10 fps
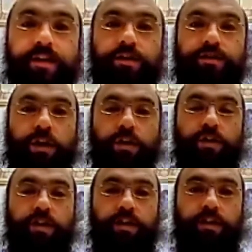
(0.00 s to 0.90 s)

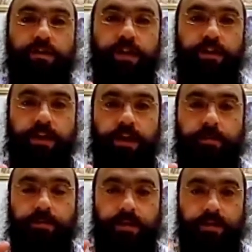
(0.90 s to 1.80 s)
So
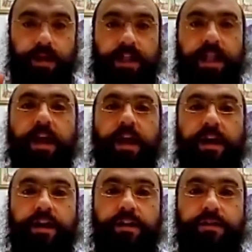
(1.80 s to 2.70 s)
the halacha
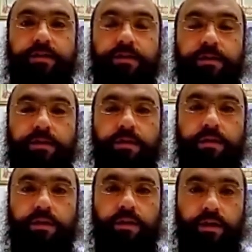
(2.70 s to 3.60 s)
is,
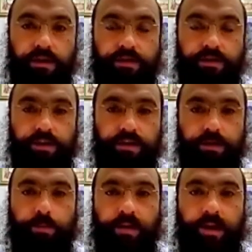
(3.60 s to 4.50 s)
here's the
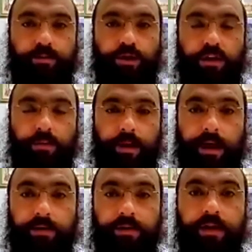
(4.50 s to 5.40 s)
point that I'm trying to bring
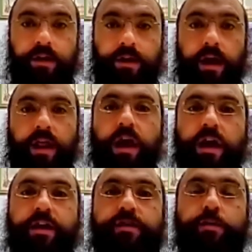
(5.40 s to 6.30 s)
out. The halacha
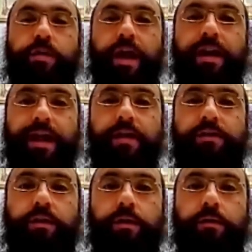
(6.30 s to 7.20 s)
is that we're not allowed
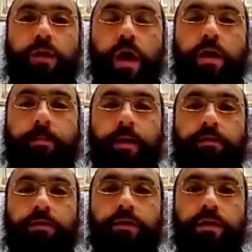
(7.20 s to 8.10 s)
to talk
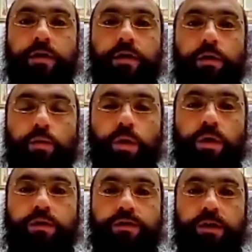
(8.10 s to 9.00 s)
about
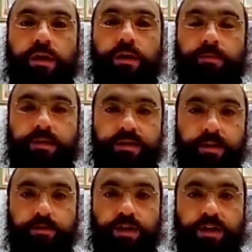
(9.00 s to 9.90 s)
words,
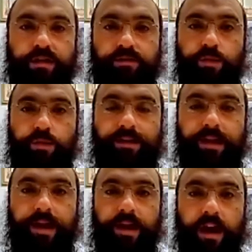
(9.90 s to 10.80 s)
subjects of
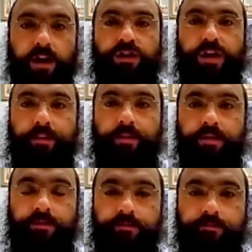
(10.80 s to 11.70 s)
weekday on Shabbos.